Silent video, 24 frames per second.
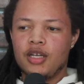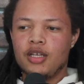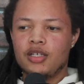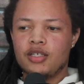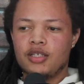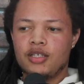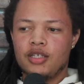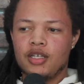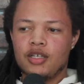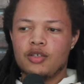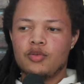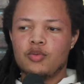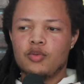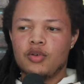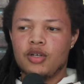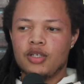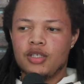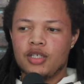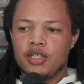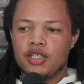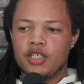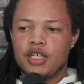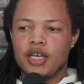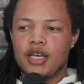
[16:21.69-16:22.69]
this. This
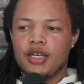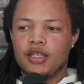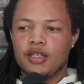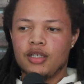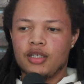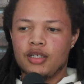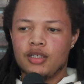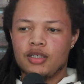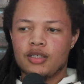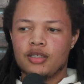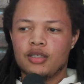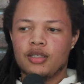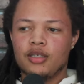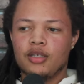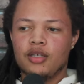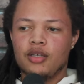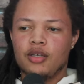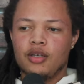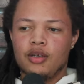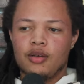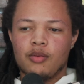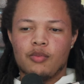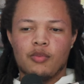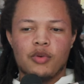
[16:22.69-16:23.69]
was a checklist.
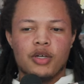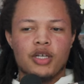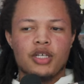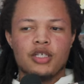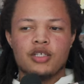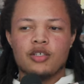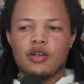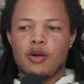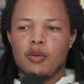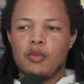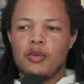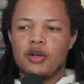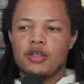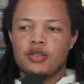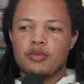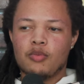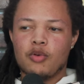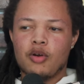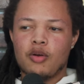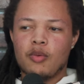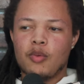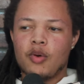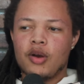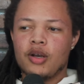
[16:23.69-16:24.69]
Gotcha. But it's so much
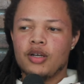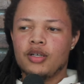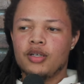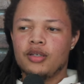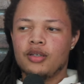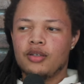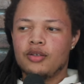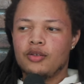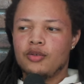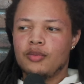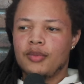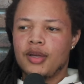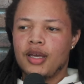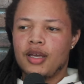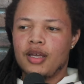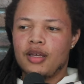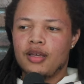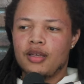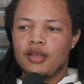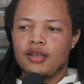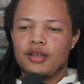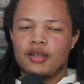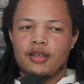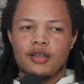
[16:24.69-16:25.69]
more work to do,
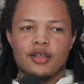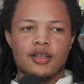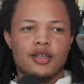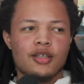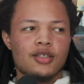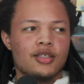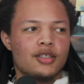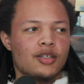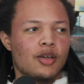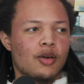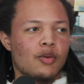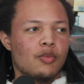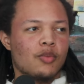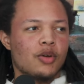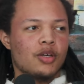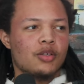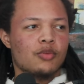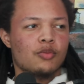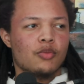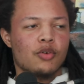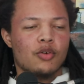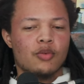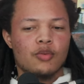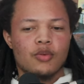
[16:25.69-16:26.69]
man. Sure. It's so much
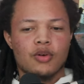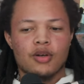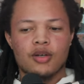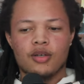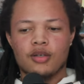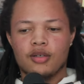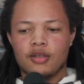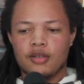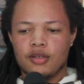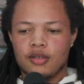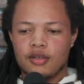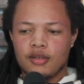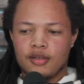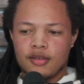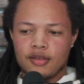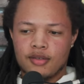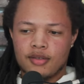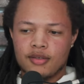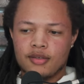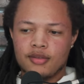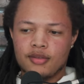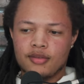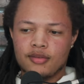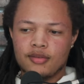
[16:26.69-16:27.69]
more work.
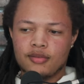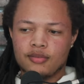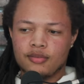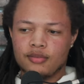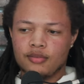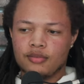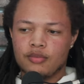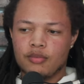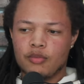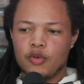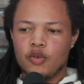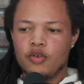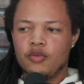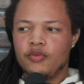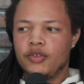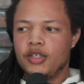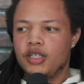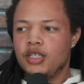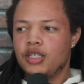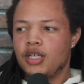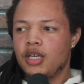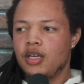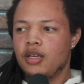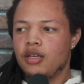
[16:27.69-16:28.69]
Um,
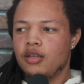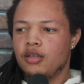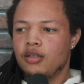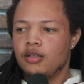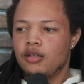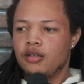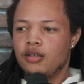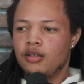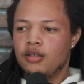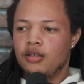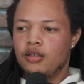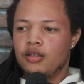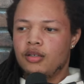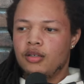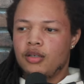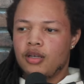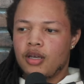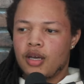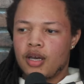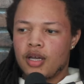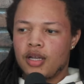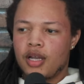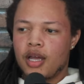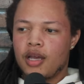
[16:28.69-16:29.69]
movies, yeah,
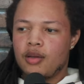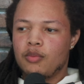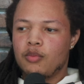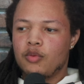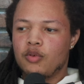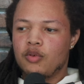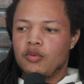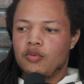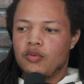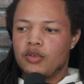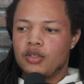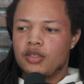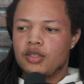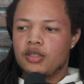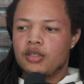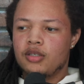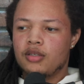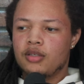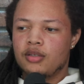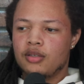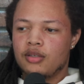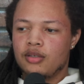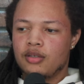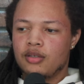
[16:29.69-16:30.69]
I like movies.
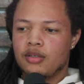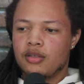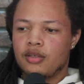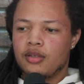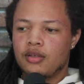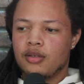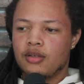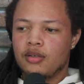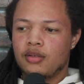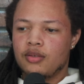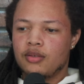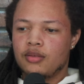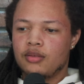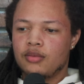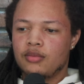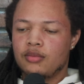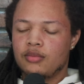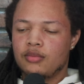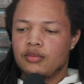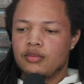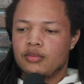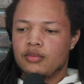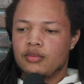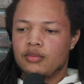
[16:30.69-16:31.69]

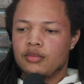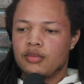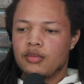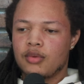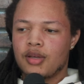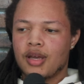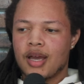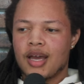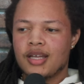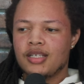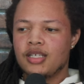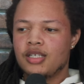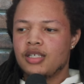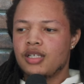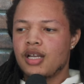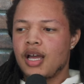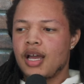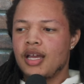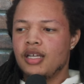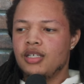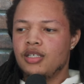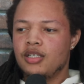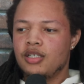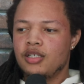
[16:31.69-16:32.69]
Um, I just
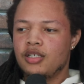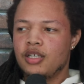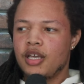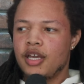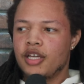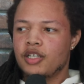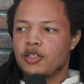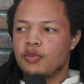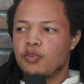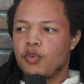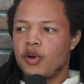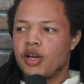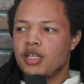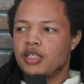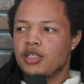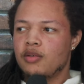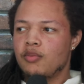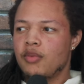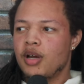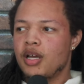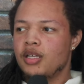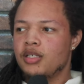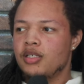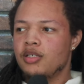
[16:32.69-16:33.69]
like just expressing
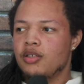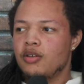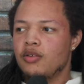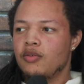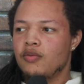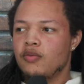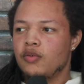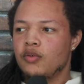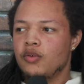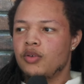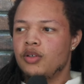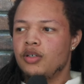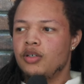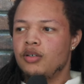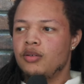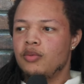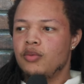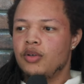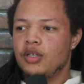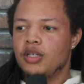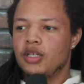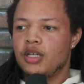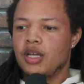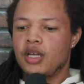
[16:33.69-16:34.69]
myself for real,
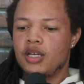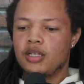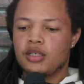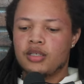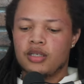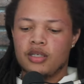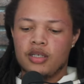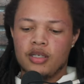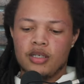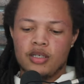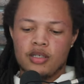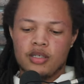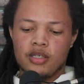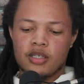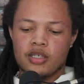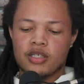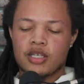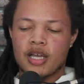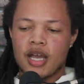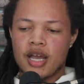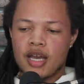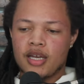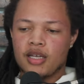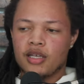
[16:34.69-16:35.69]
whether that's
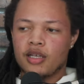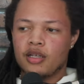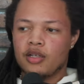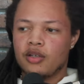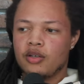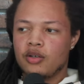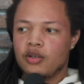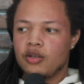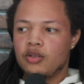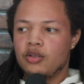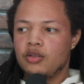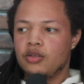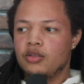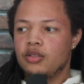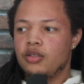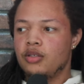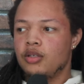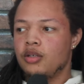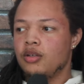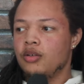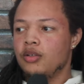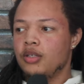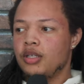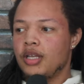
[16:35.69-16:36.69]
designing clothes
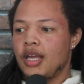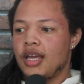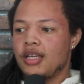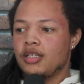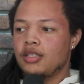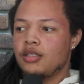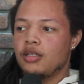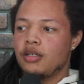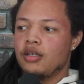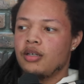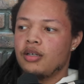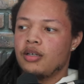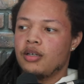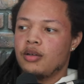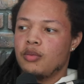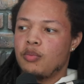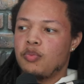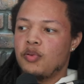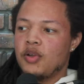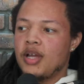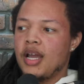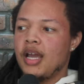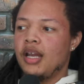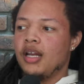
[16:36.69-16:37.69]
or that's uh,
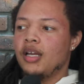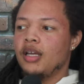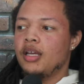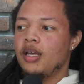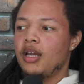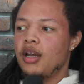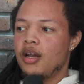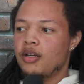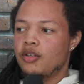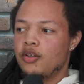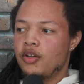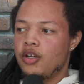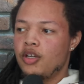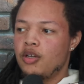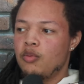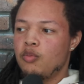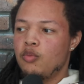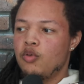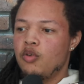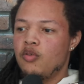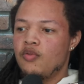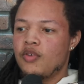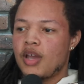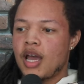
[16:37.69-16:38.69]
playing a character in a
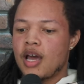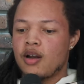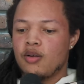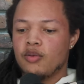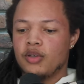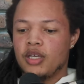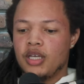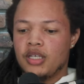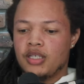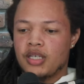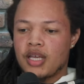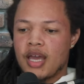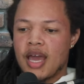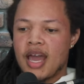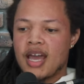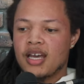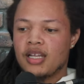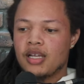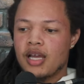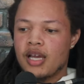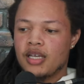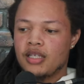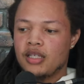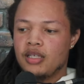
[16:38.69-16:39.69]
movie. I don't get to
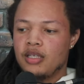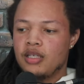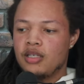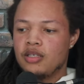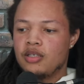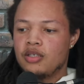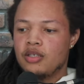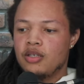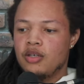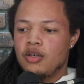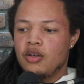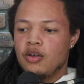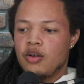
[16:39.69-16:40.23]
act like this,